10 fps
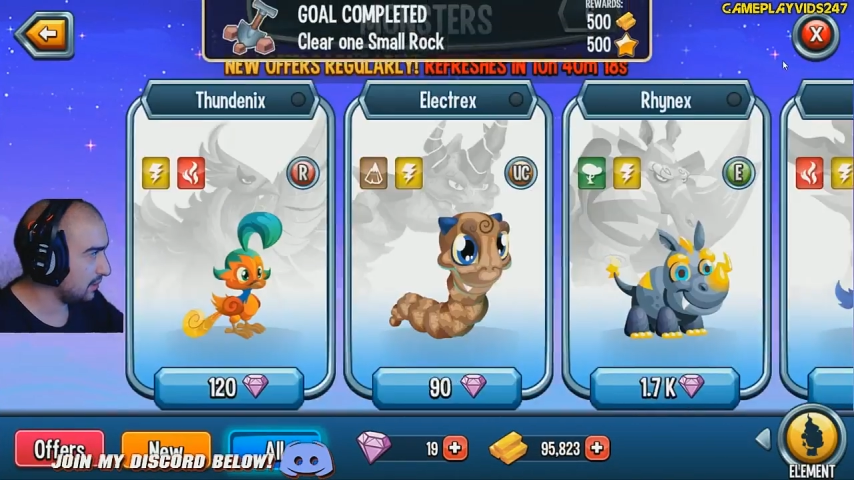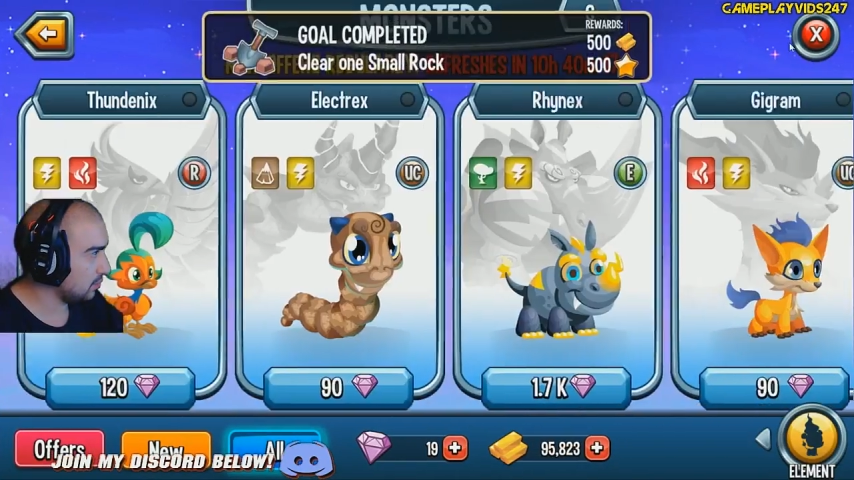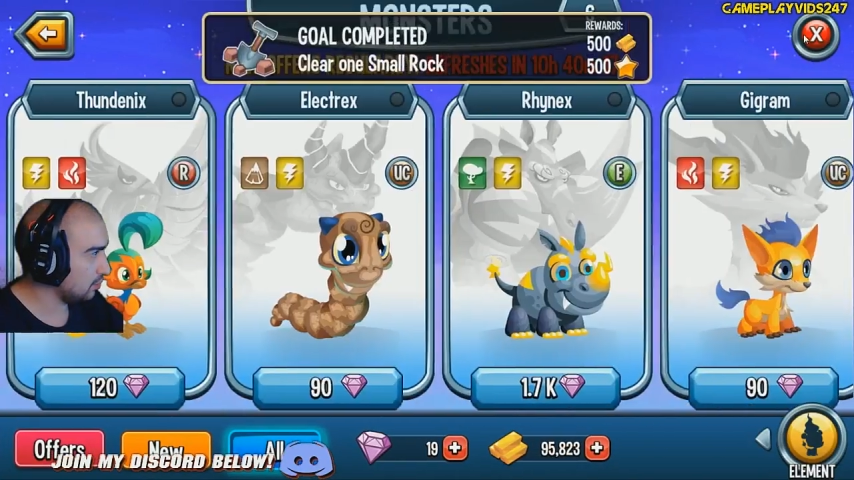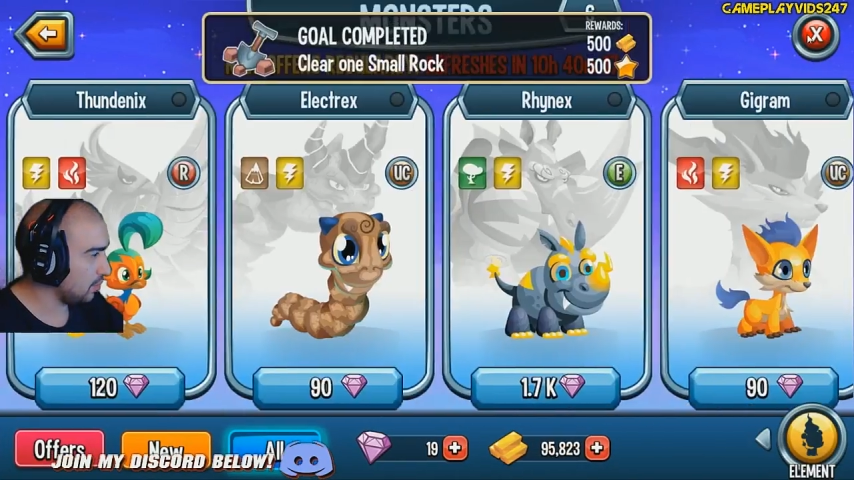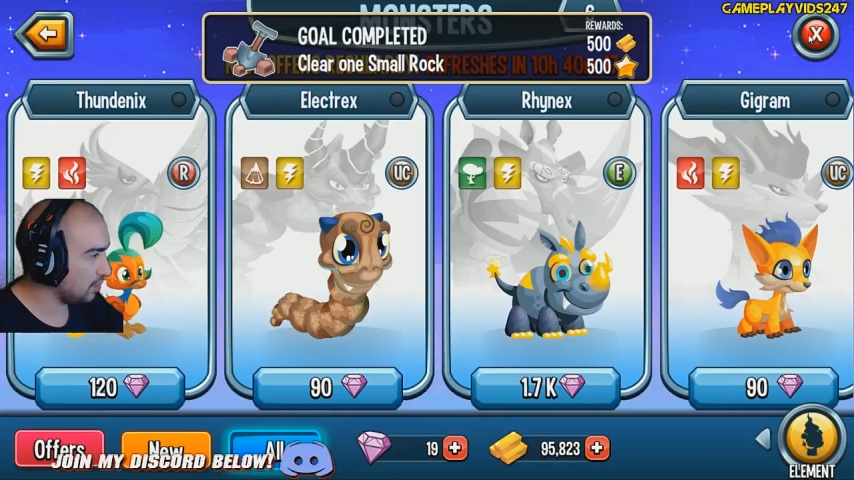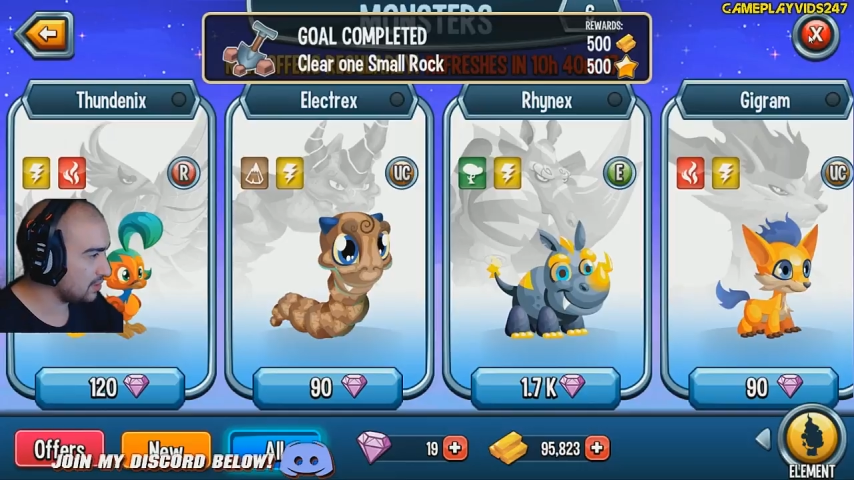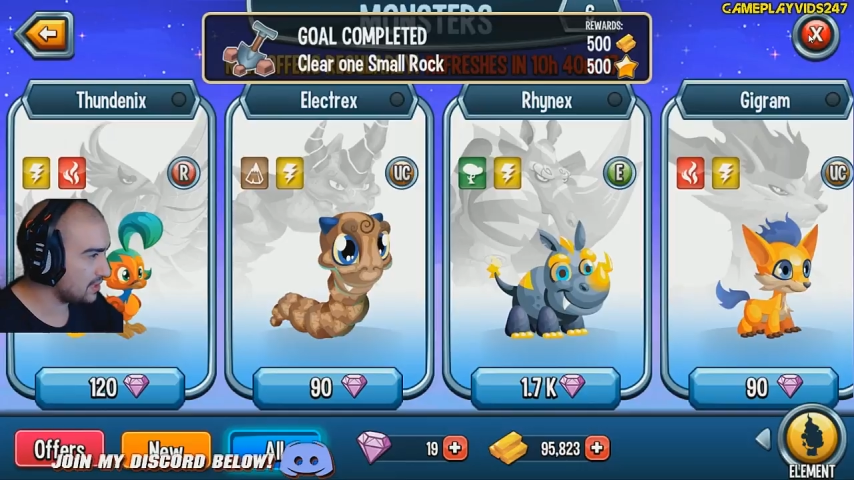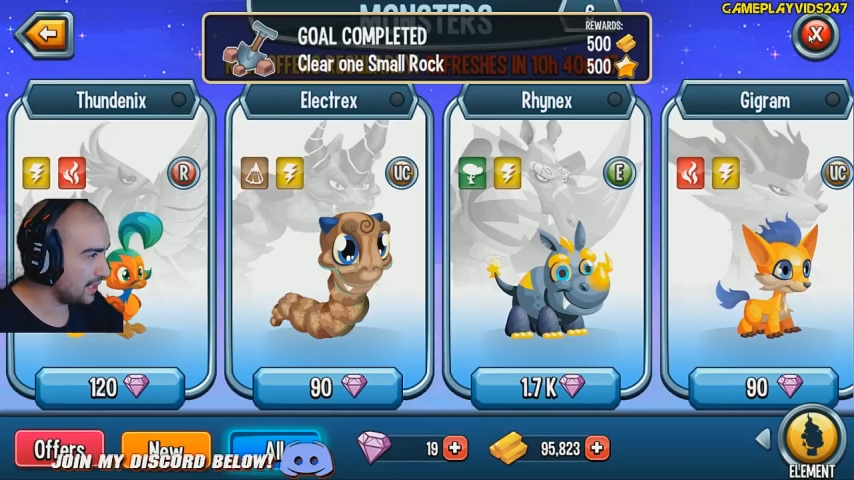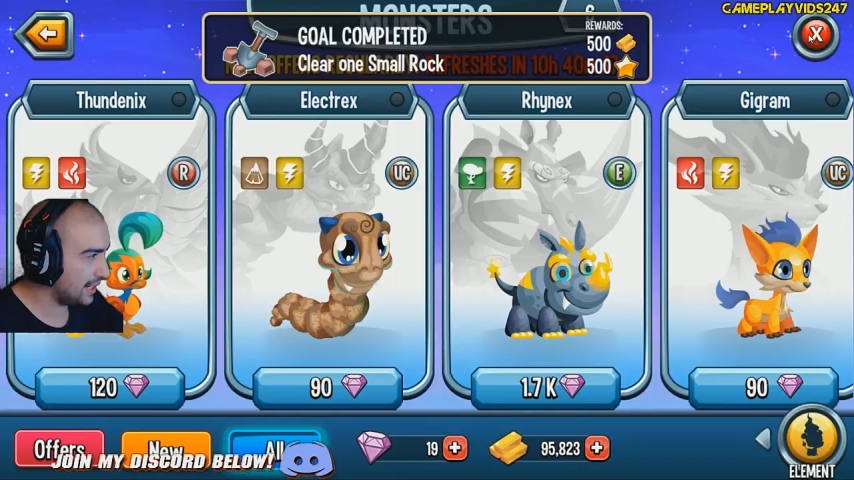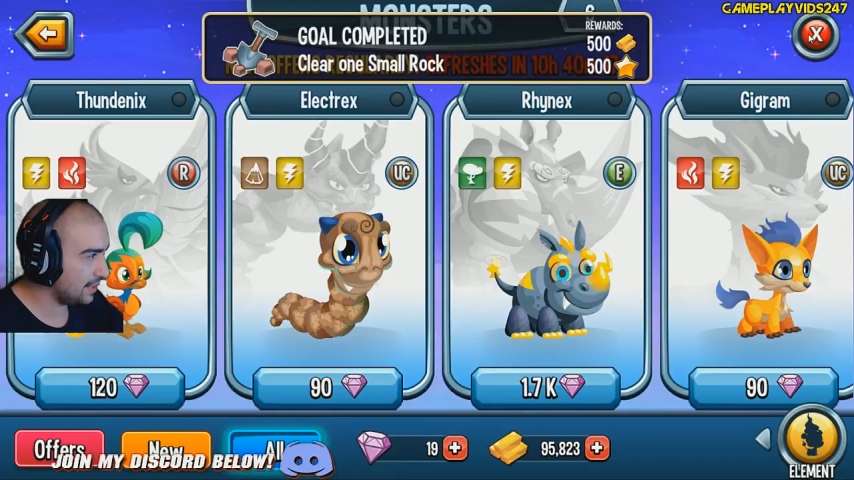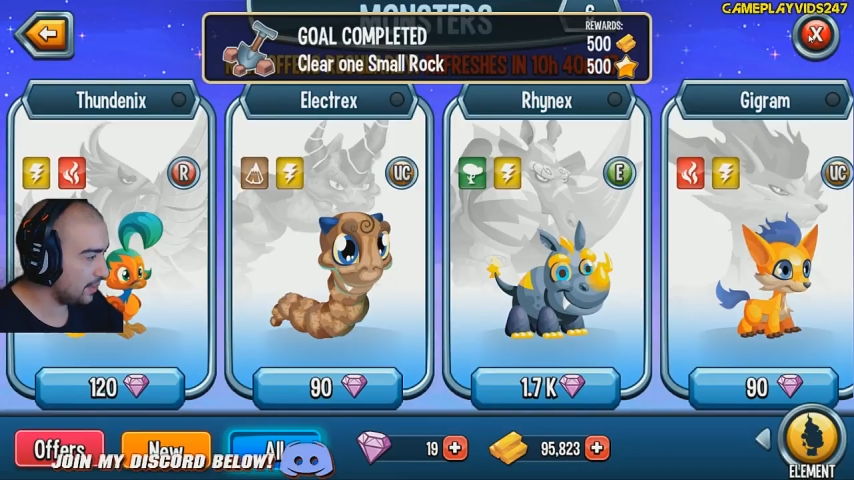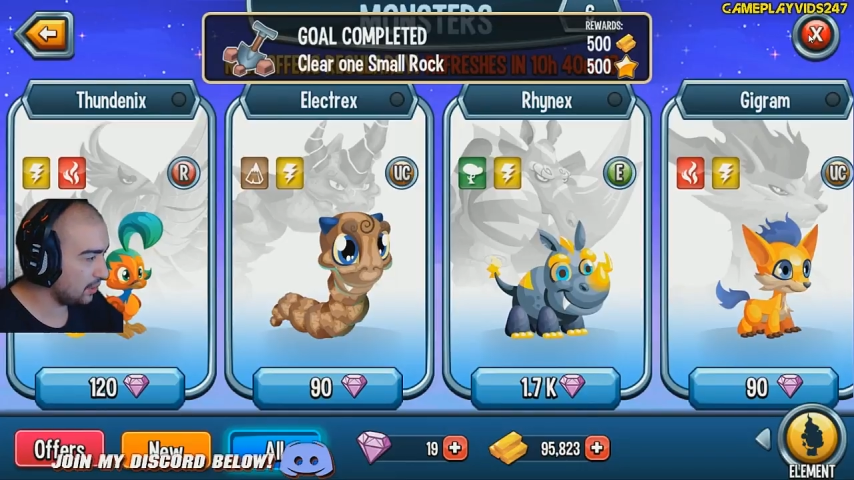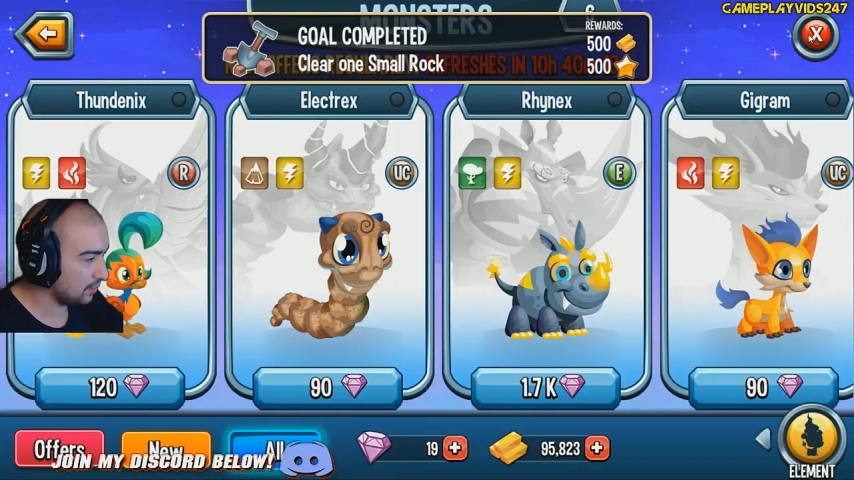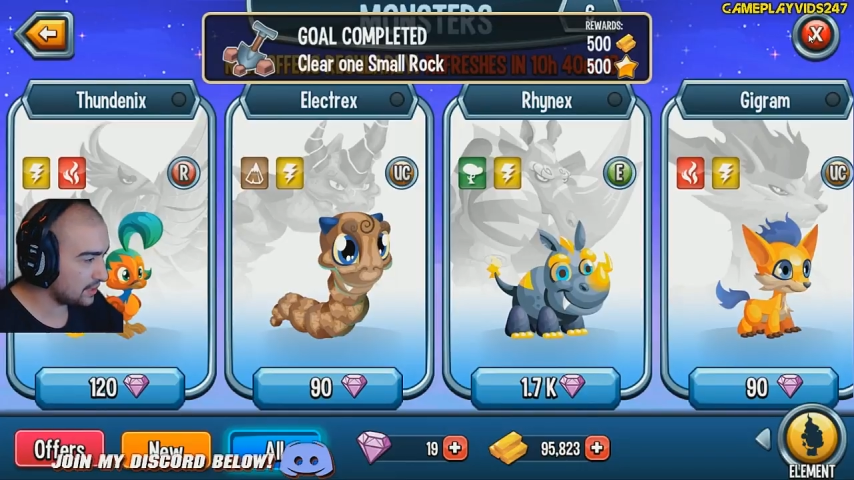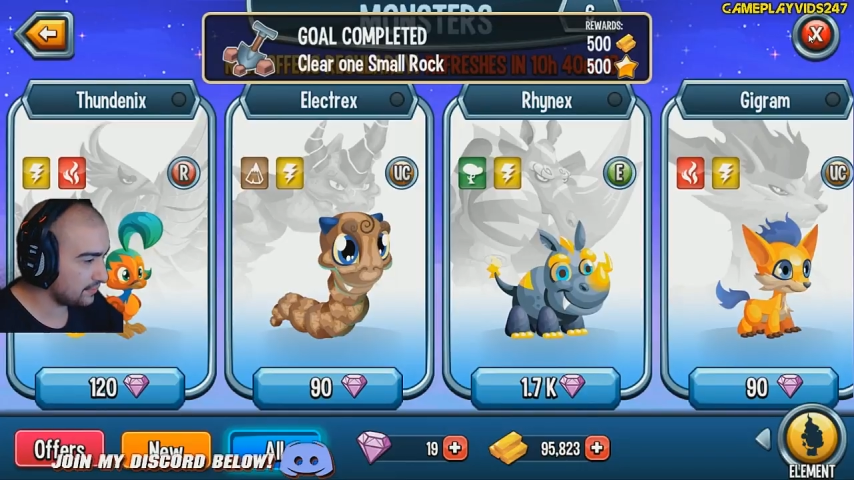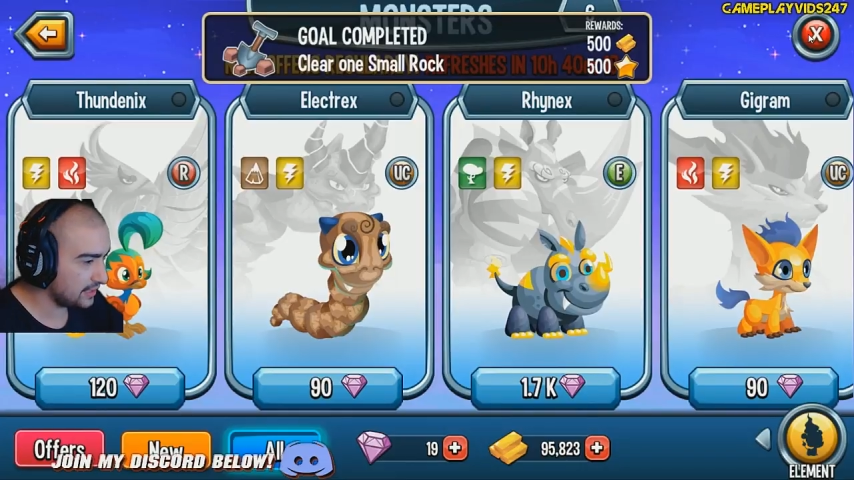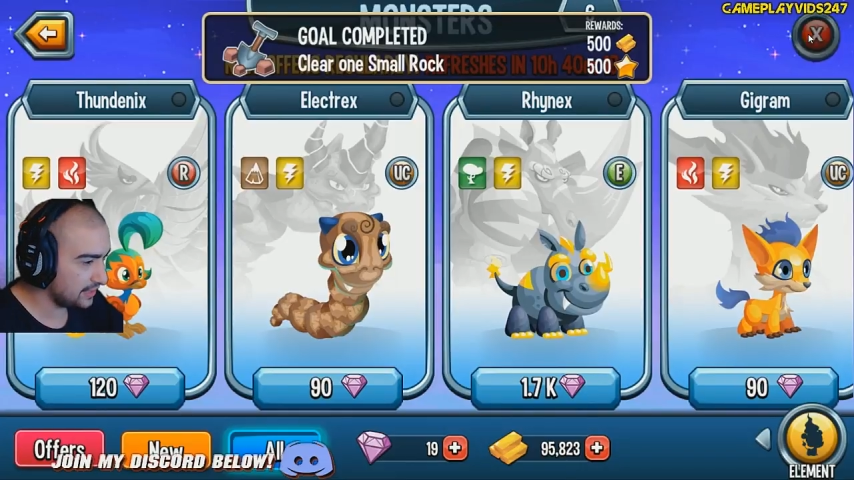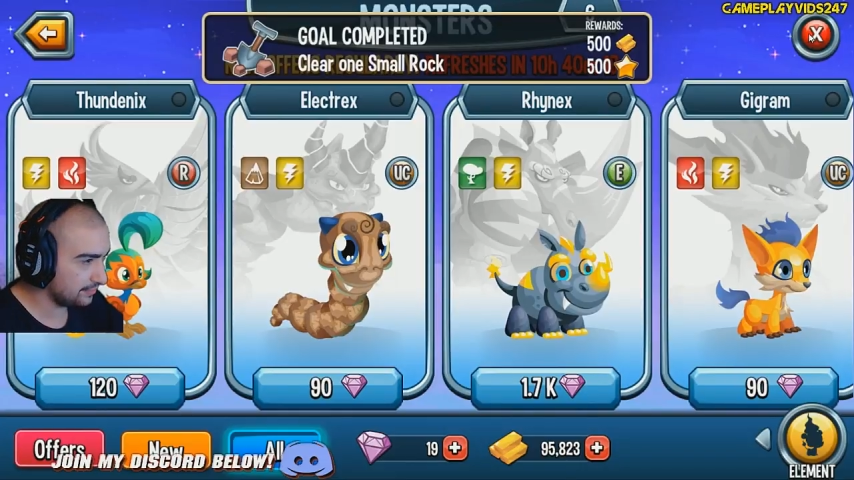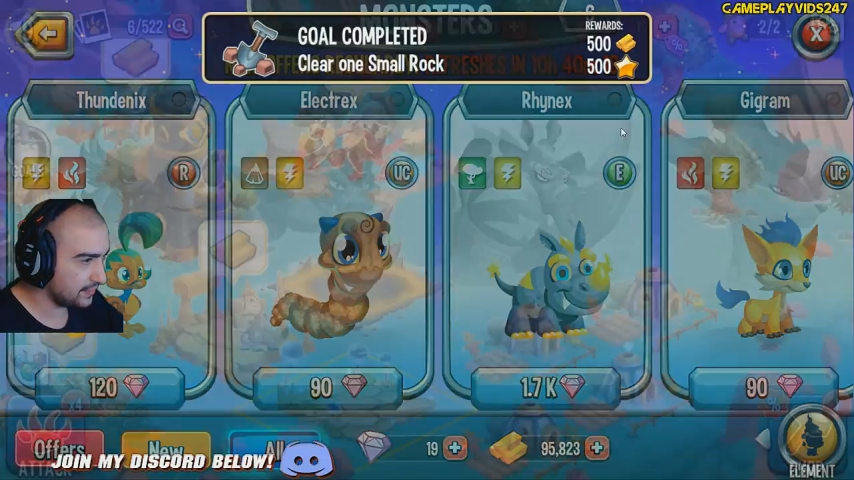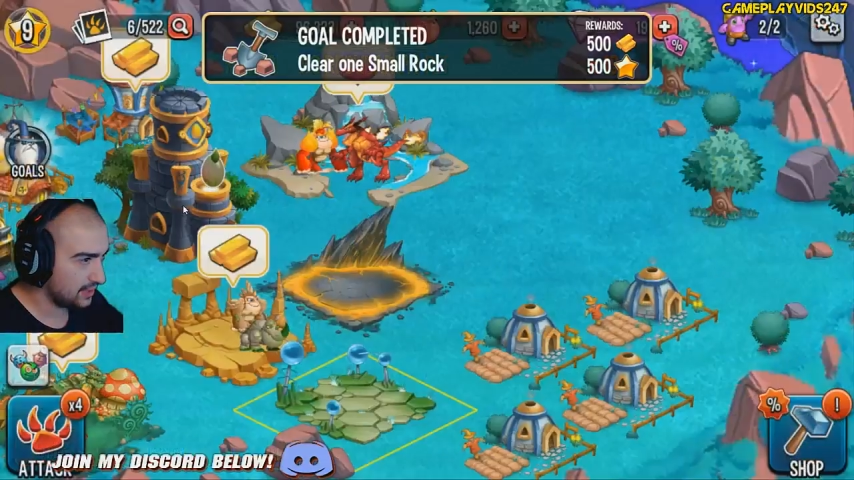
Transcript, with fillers: a little monster here by looks of it.